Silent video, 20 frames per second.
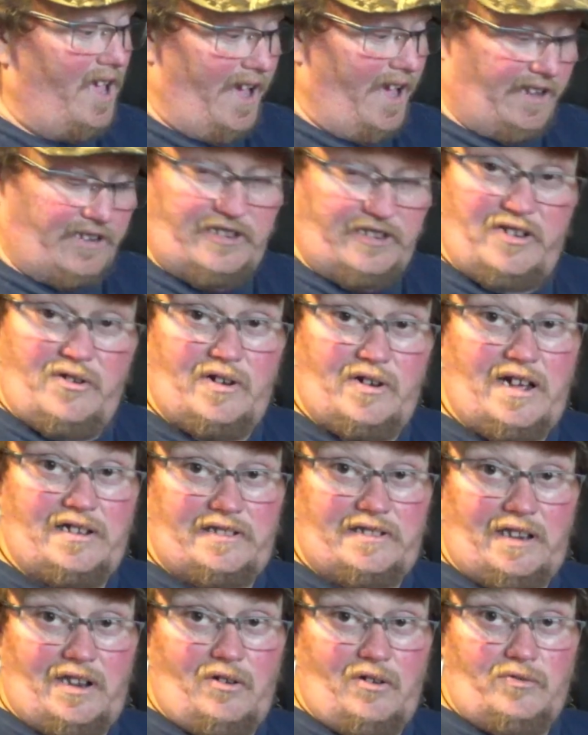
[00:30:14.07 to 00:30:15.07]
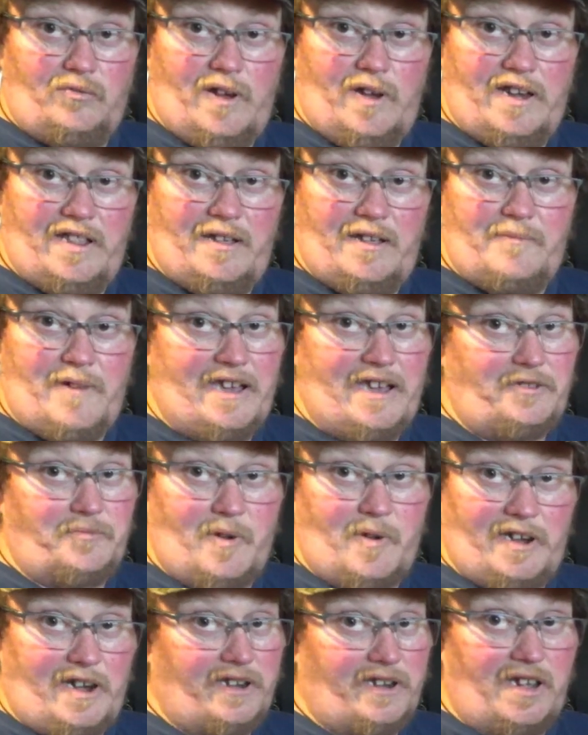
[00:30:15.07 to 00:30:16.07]
it's still got the load weight of that
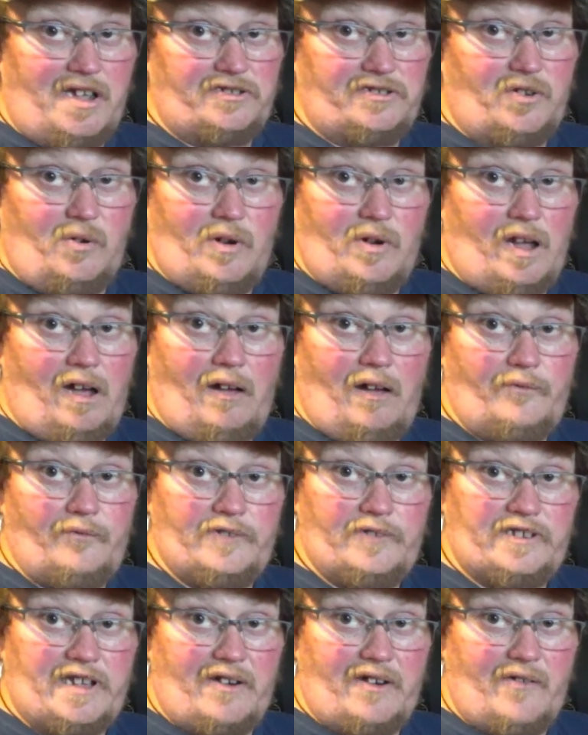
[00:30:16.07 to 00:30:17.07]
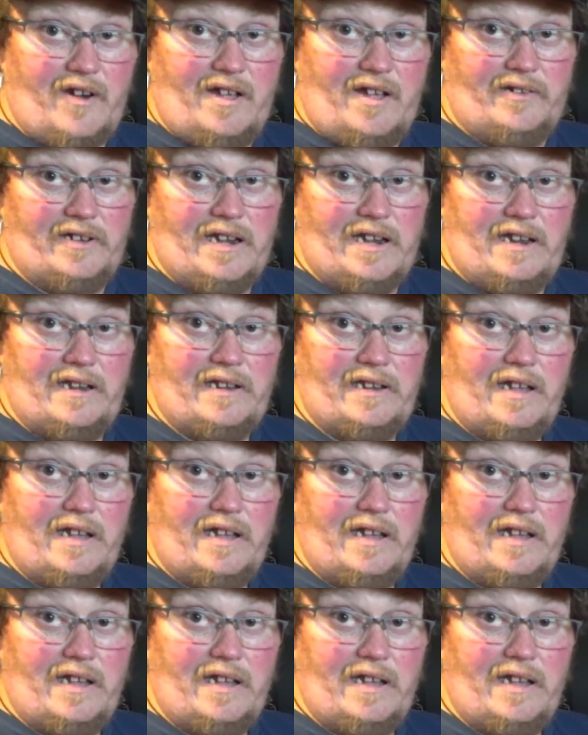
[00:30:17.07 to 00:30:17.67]
mainspring. That gun's going off. It's got a round in it.